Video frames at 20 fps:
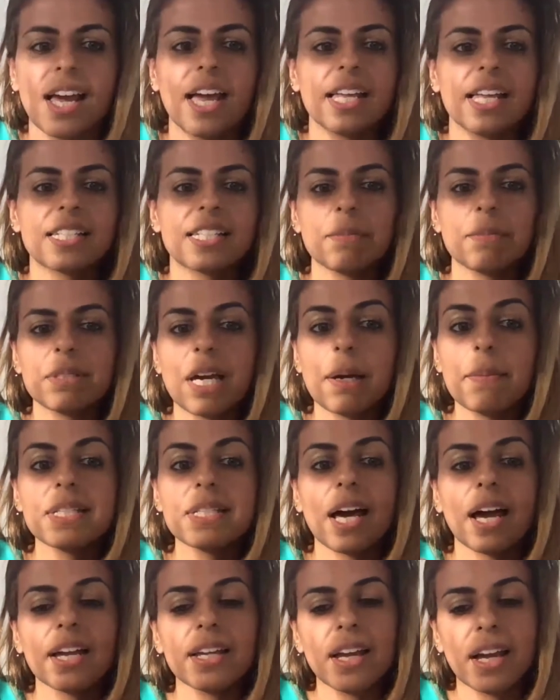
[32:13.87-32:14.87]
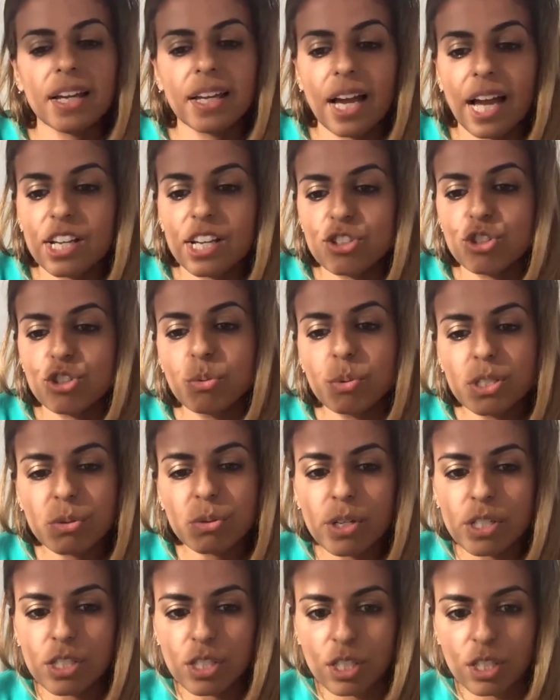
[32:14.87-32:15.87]
And sometimes I do
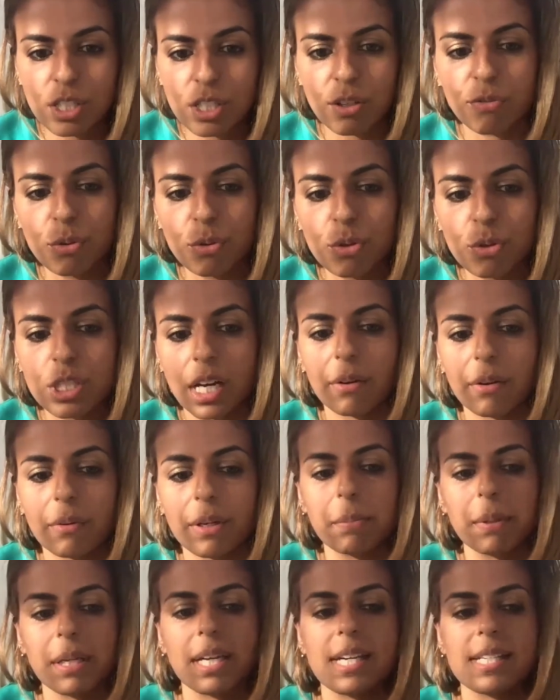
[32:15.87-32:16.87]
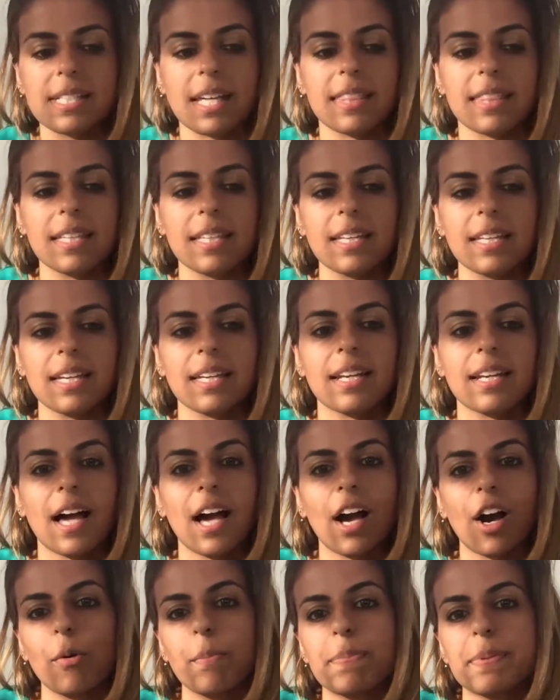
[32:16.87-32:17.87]
resort to the food diary because I think it
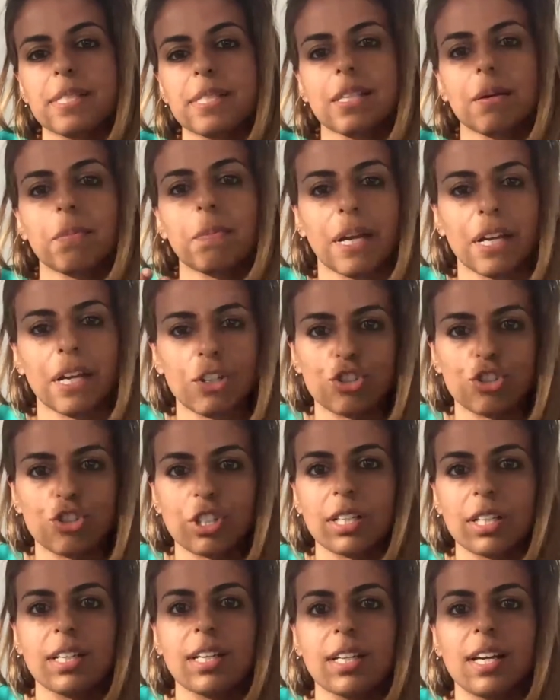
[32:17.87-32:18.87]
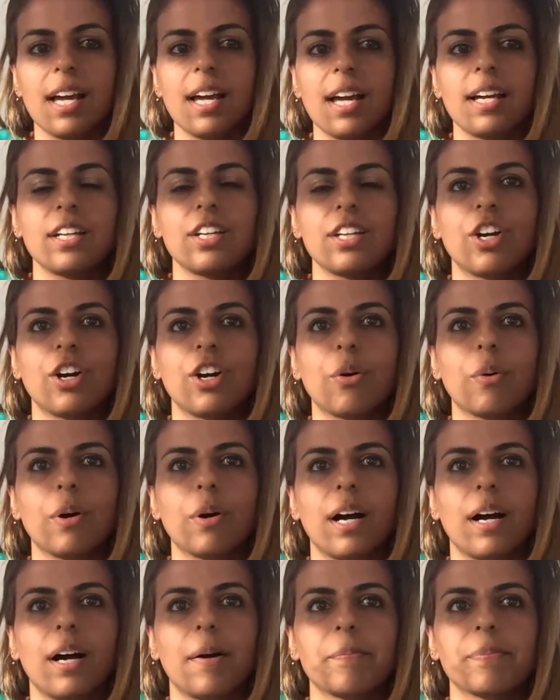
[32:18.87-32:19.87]
helps the patient.
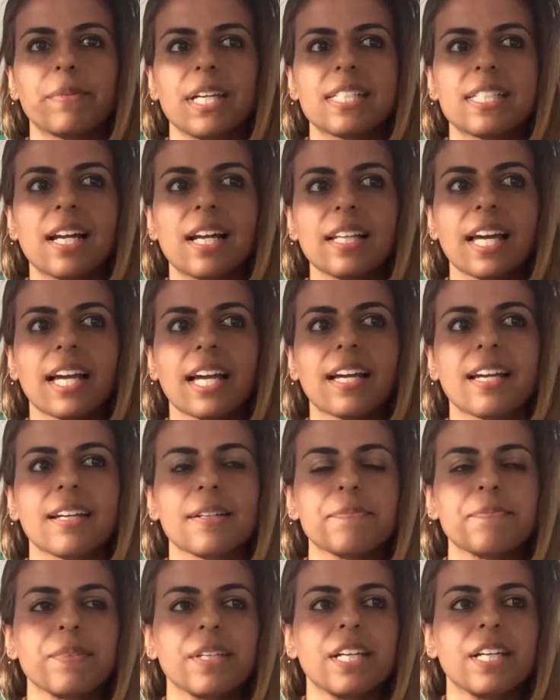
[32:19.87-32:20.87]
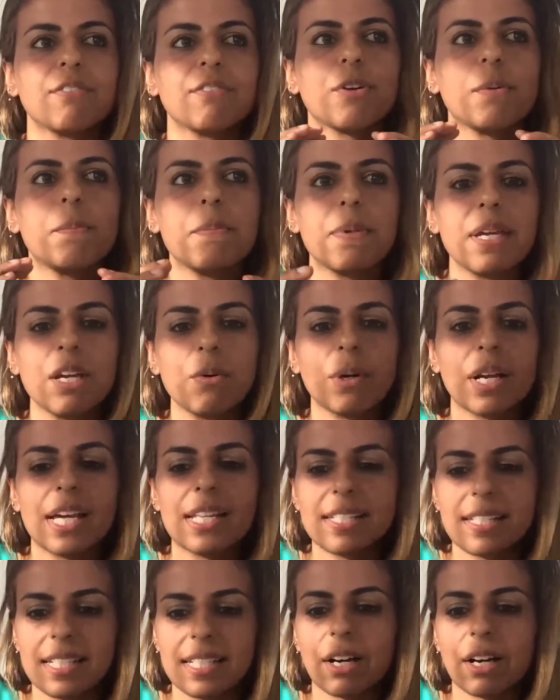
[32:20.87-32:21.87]
It's not like, for me, when
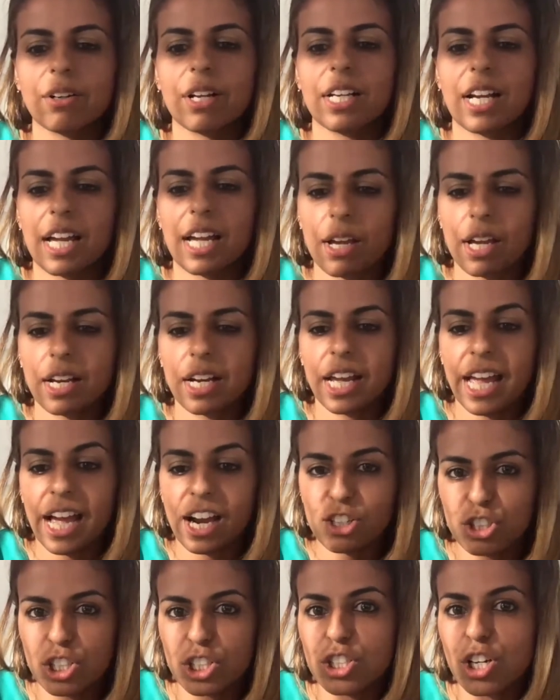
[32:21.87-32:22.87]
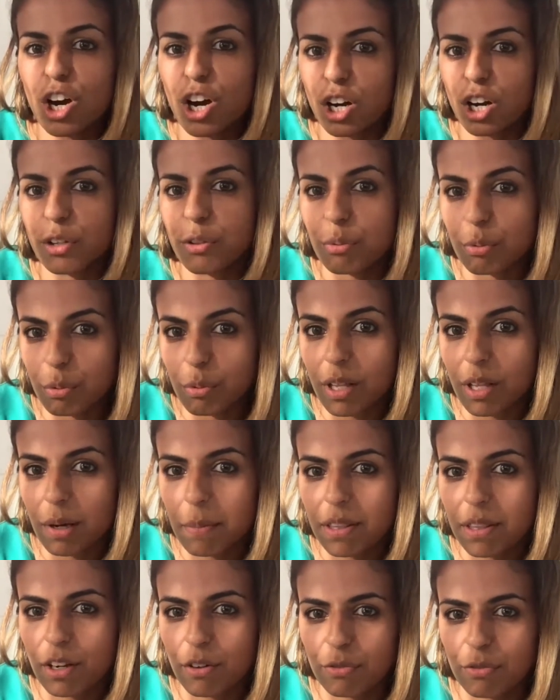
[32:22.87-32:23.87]
I sit down and I actually talk through them
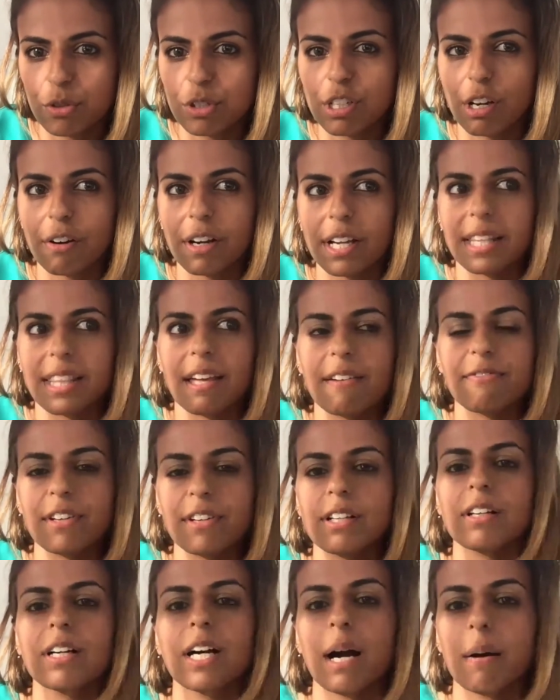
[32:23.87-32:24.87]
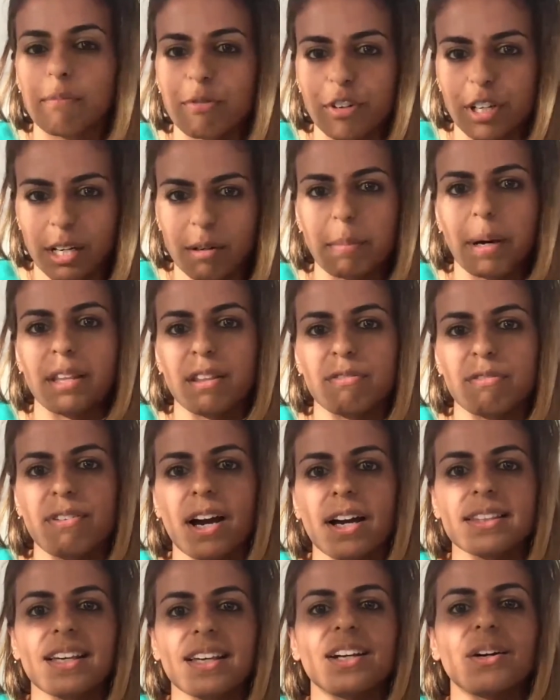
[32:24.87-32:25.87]
and their food diary, they feel comforted by the
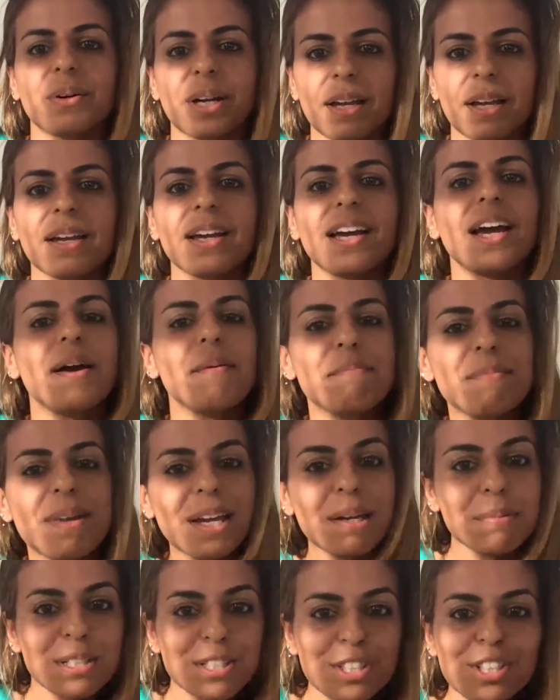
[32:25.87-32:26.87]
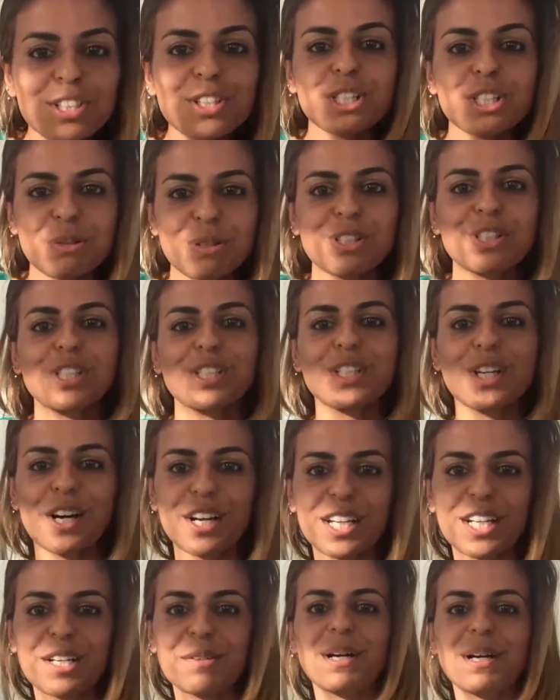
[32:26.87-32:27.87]
fact that, okay, maybe she knows what she's
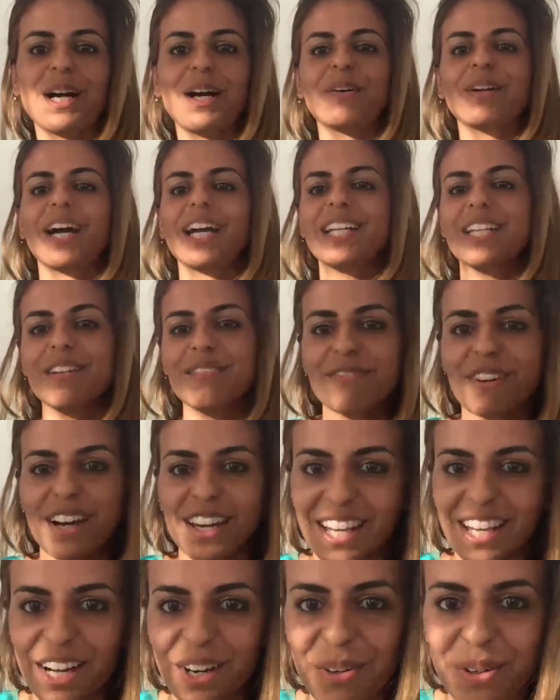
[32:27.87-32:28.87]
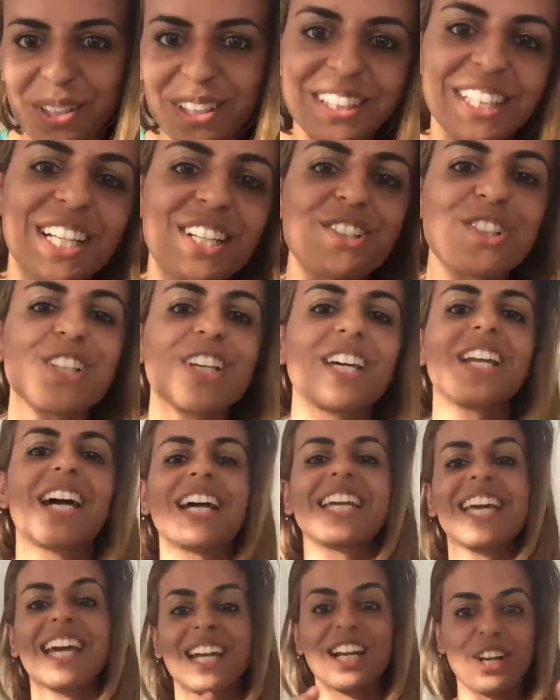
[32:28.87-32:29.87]
talking about. I didn't find that correlation. I
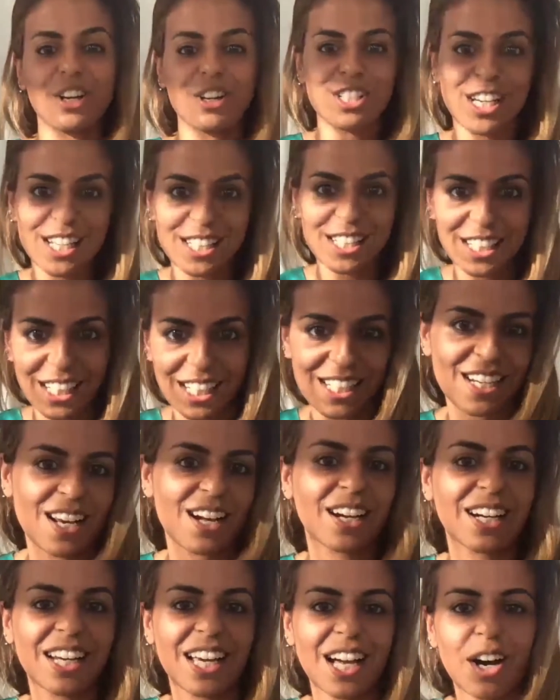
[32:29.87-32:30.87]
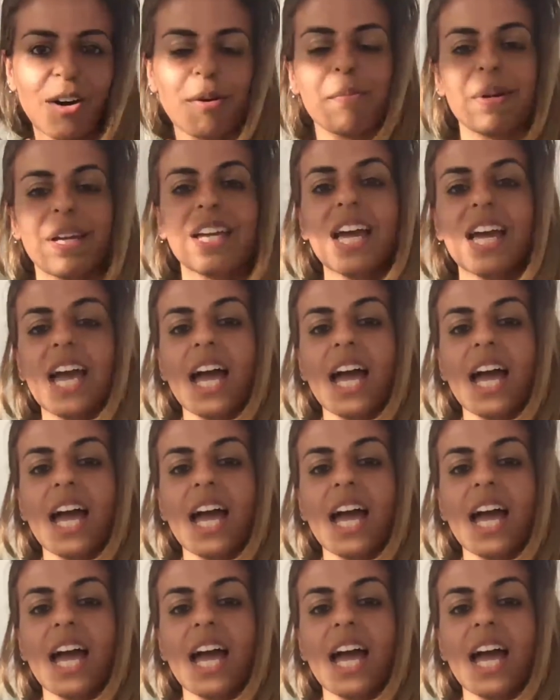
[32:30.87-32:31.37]
get it. Her testing is not going to help me.